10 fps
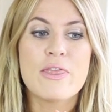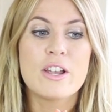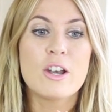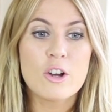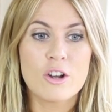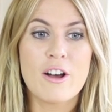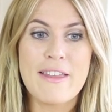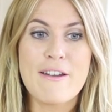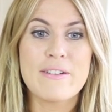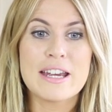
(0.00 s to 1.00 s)
the look on
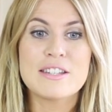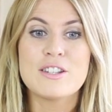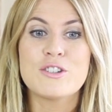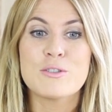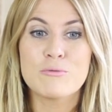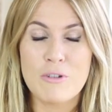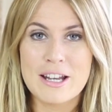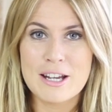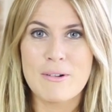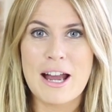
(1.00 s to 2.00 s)
their faces just
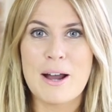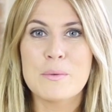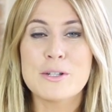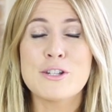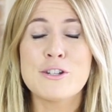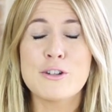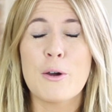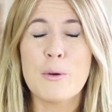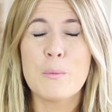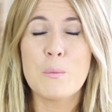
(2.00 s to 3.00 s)
running around was
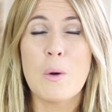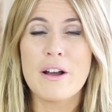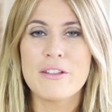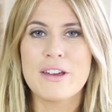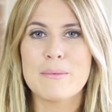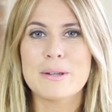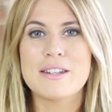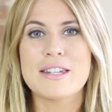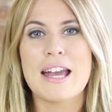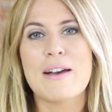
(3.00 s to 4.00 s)
so worth it
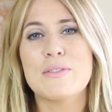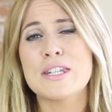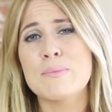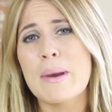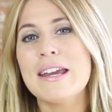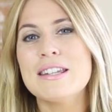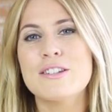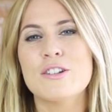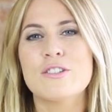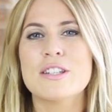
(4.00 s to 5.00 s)
because they had the space
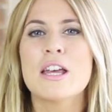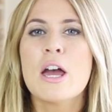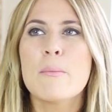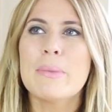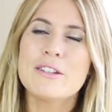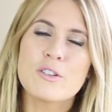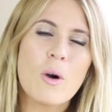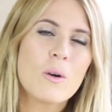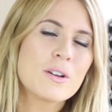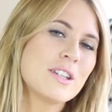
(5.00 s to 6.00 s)
to just be
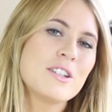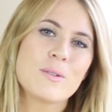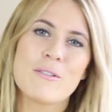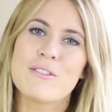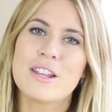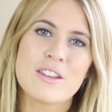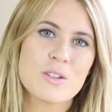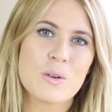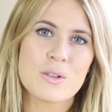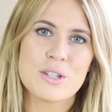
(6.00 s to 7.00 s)
dogs and do everything that
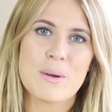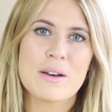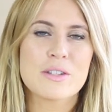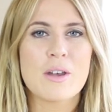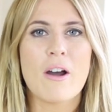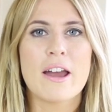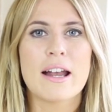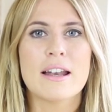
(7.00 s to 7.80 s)
dogs do outside,